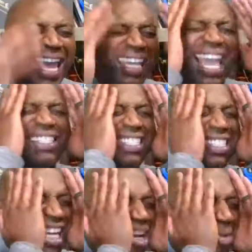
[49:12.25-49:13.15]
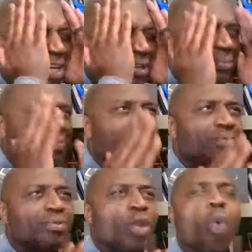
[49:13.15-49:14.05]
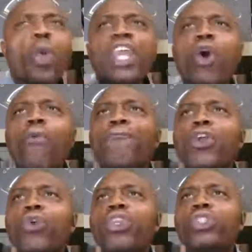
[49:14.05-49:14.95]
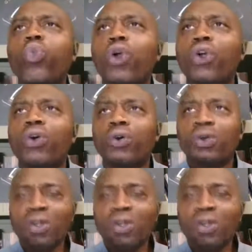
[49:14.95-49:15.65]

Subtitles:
Ladies and gentlemen, we don't view this world